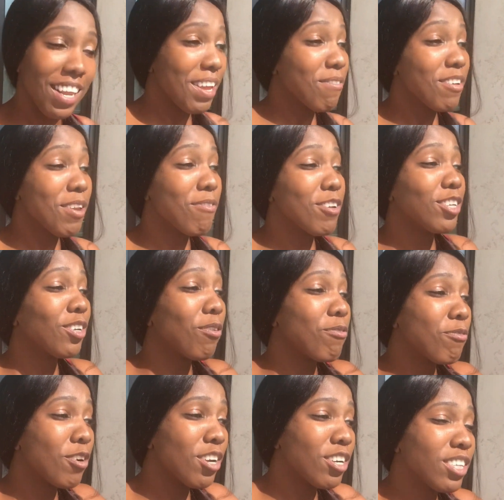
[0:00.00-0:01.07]
And even if it's your
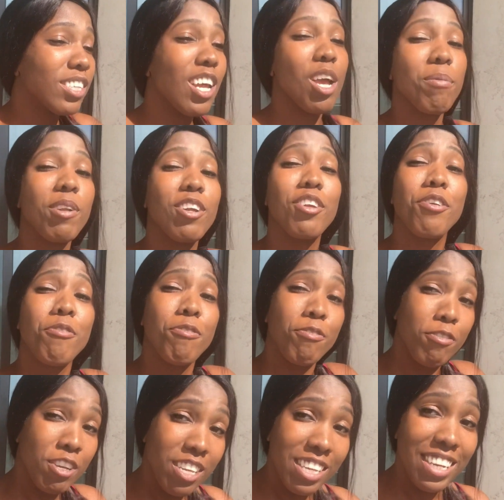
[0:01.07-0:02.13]
first time here and you
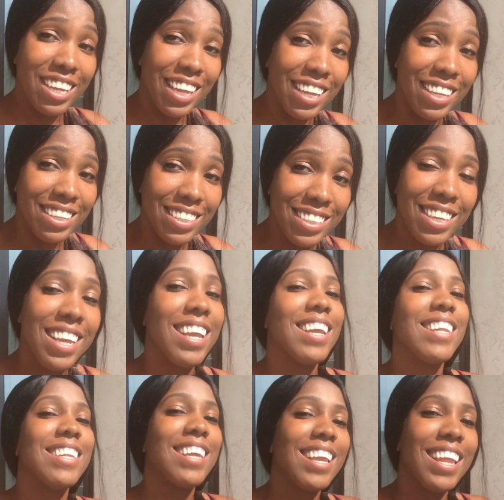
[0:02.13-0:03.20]
feeling us,
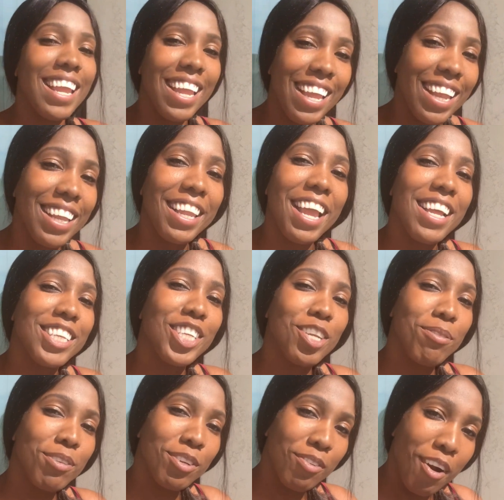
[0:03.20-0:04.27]
then hit that
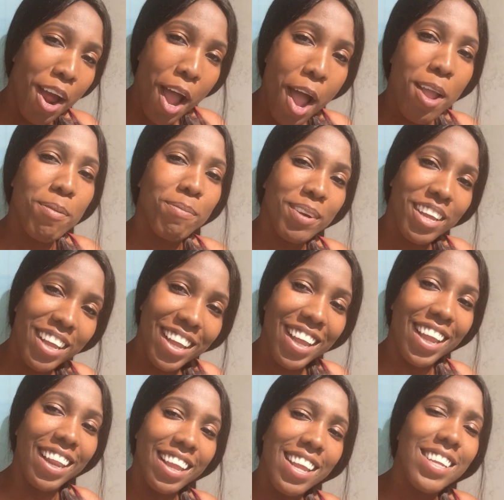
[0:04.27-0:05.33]
subscribe
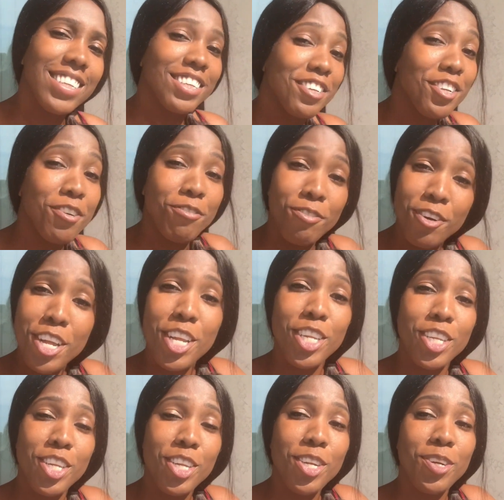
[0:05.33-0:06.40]
button and tell your
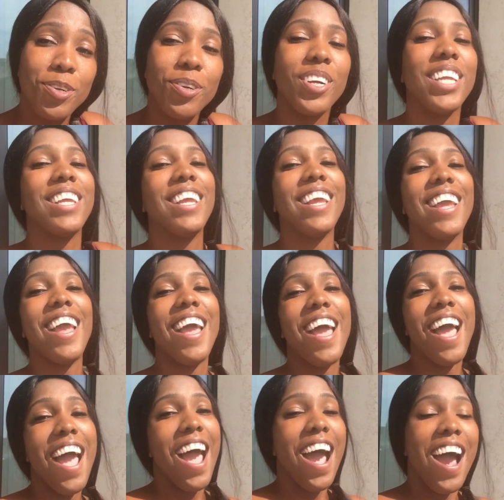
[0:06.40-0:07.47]
friends too.
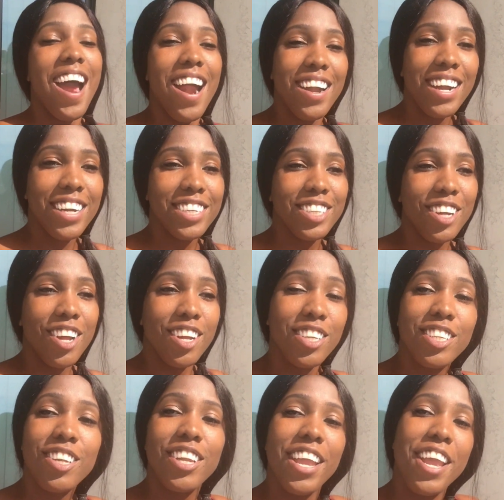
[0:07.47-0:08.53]
All right, y'all,
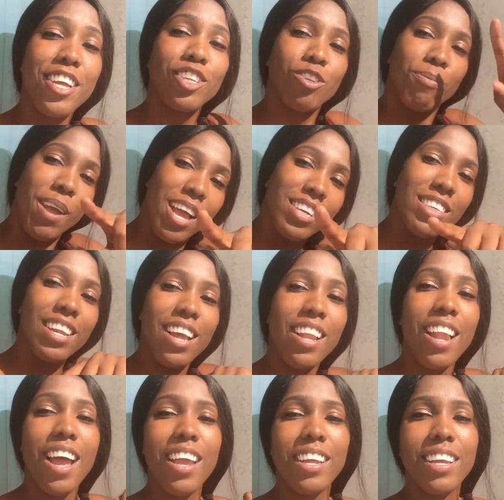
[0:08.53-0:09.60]
so yeah, smash
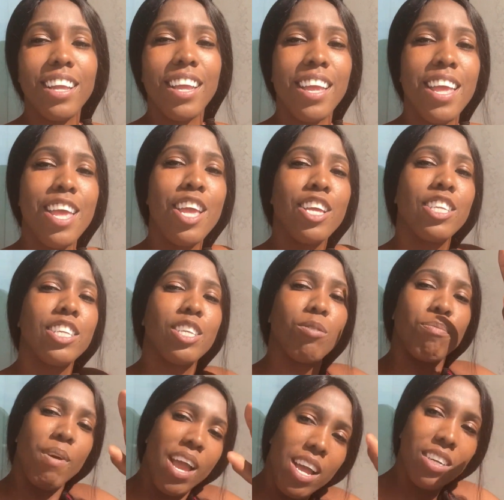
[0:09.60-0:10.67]
that like,
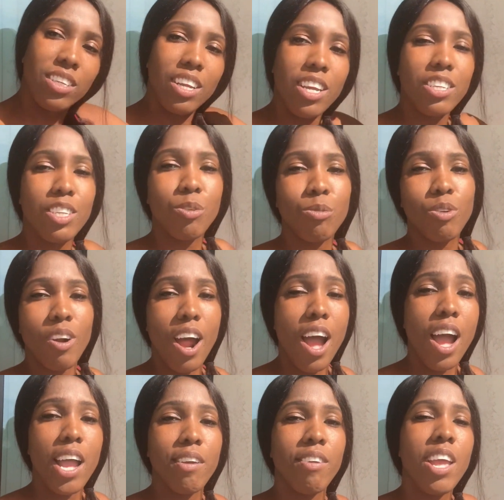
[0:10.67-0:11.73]
smash that
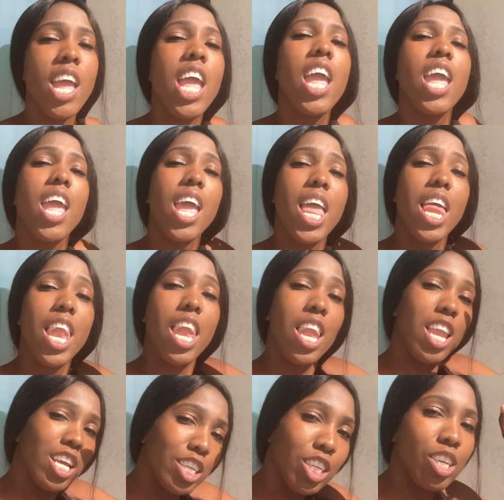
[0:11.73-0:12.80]
subscribe, and
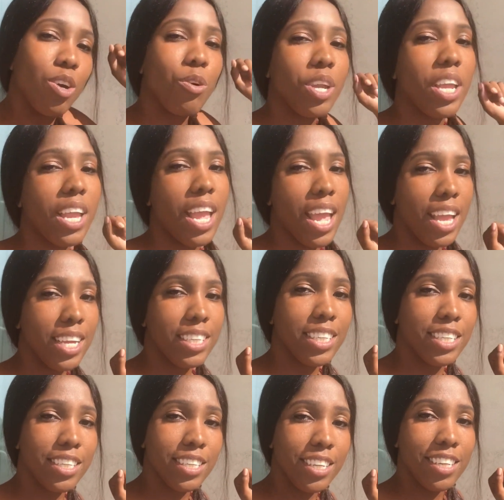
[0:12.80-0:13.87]
let's go get
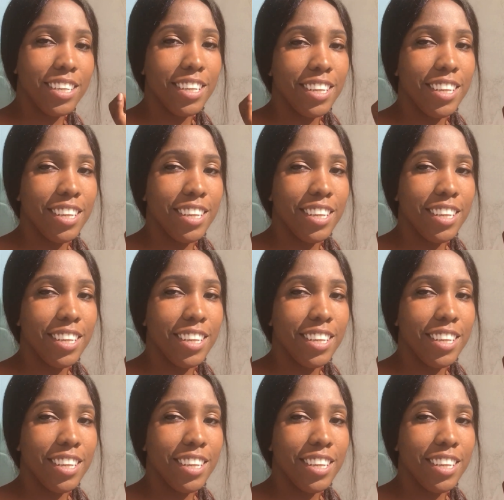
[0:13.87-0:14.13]
Ace.